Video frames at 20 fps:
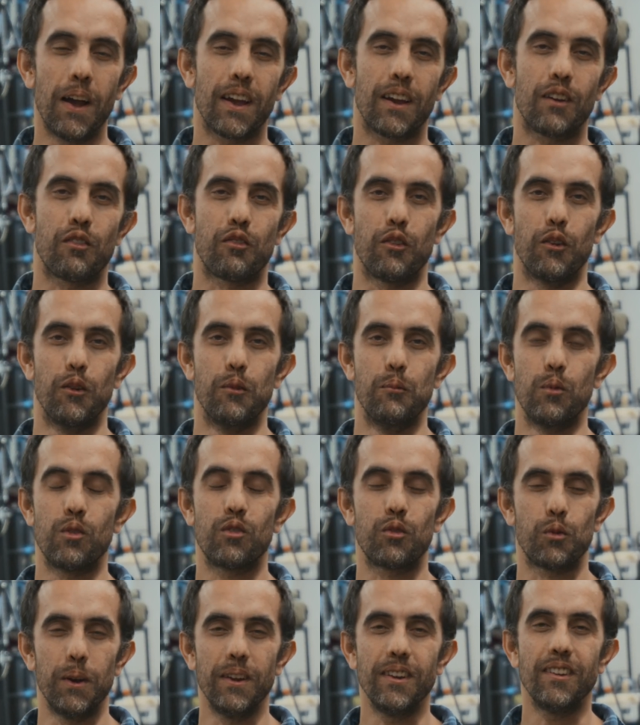from
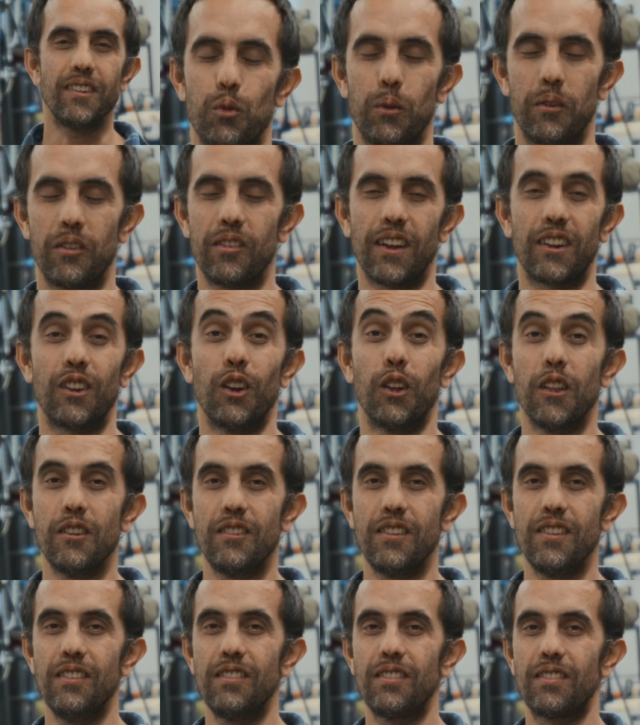Switch
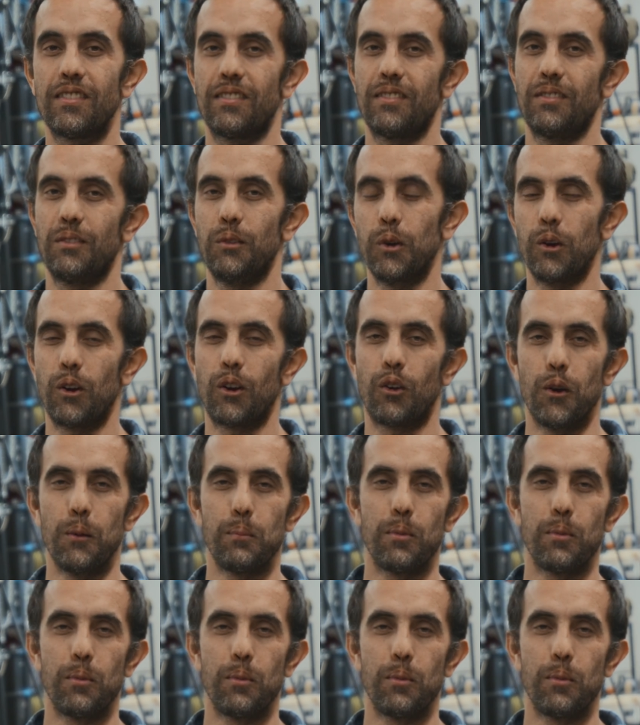Technologies. We're a group that